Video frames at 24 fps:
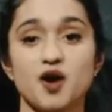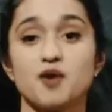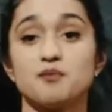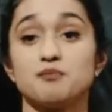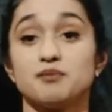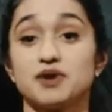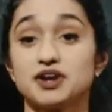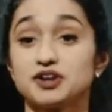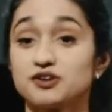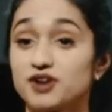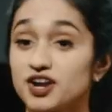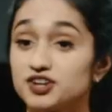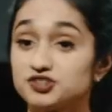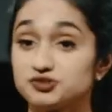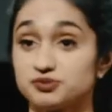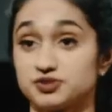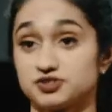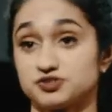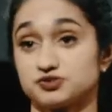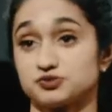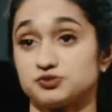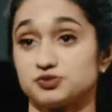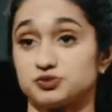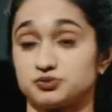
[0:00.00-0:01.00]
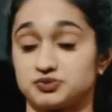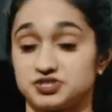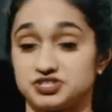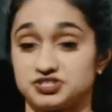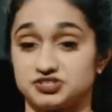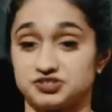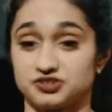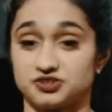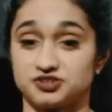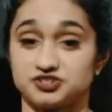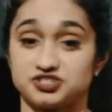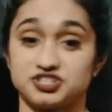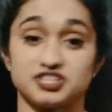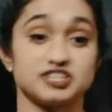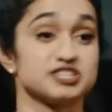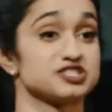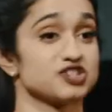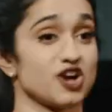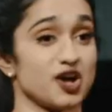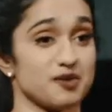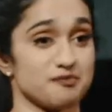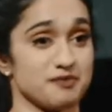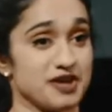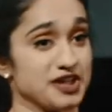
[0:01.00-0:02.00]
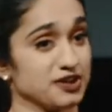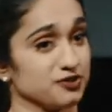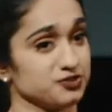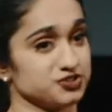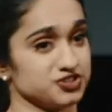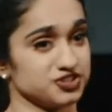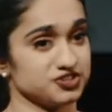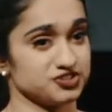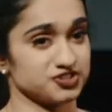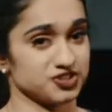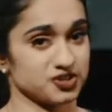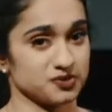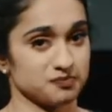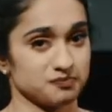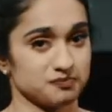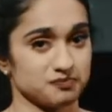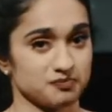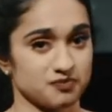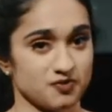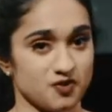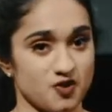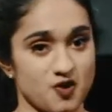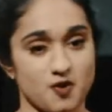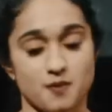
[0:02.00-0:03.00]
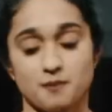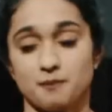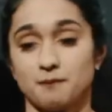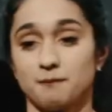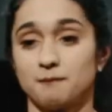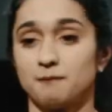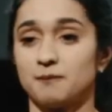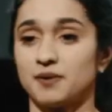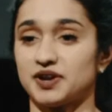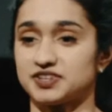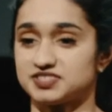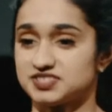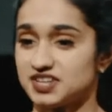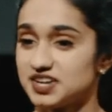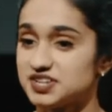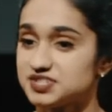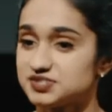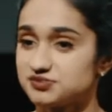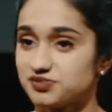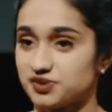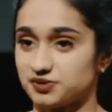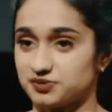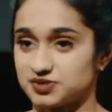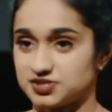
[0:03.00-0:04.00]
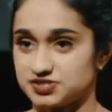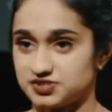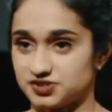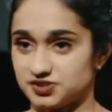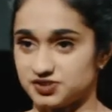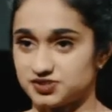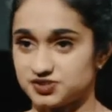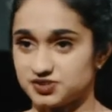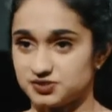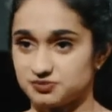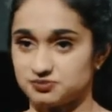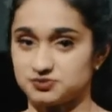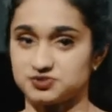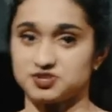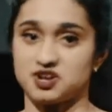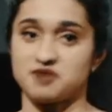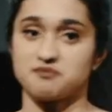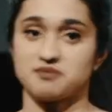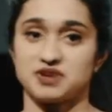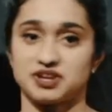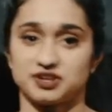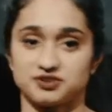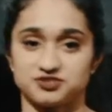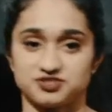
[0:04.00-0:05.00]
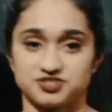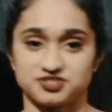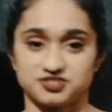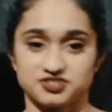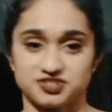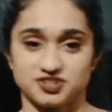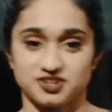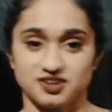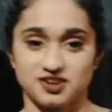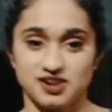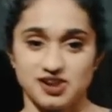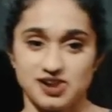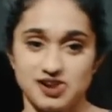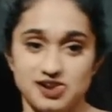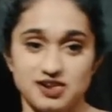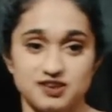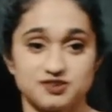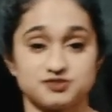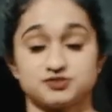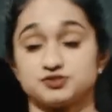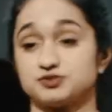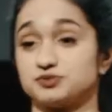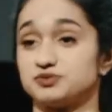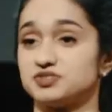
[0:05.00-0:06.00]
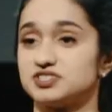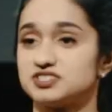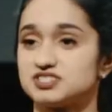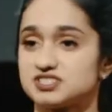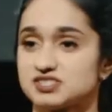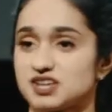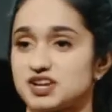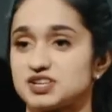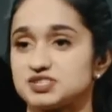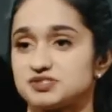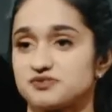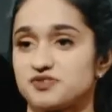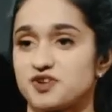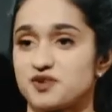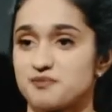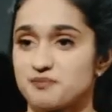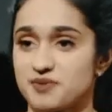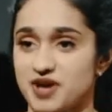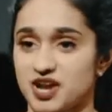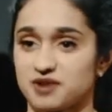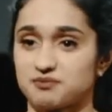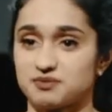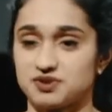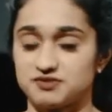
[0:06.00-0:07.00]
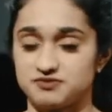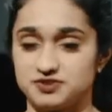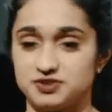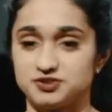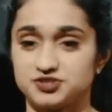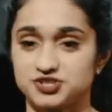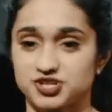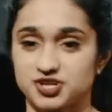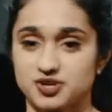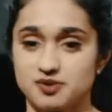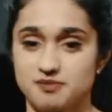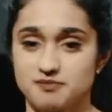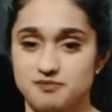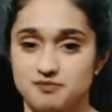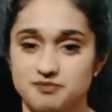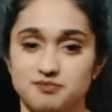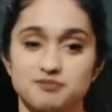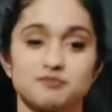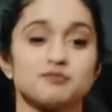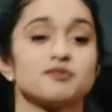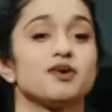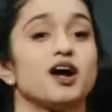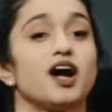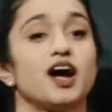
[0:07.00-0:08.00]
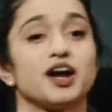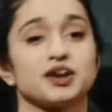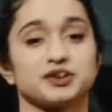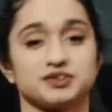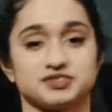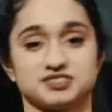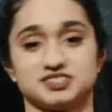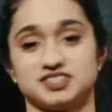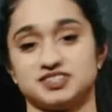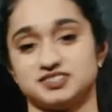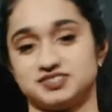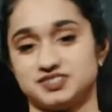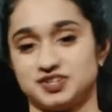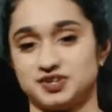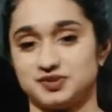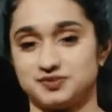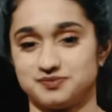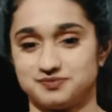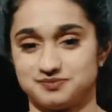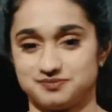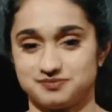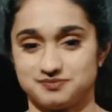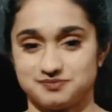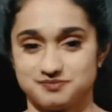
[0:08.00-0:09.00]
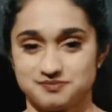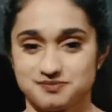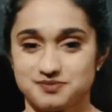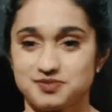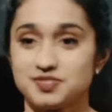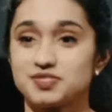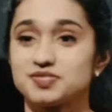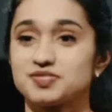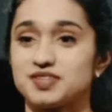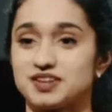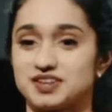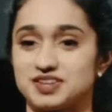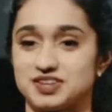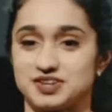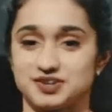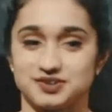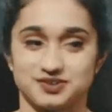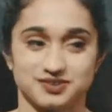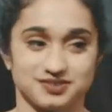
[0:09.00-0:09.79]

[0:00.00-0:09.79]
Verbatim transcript: My graduate school research is on mango ginger. My science fair research was on mango ginger. So did science fair impact my future? I could say so. Thank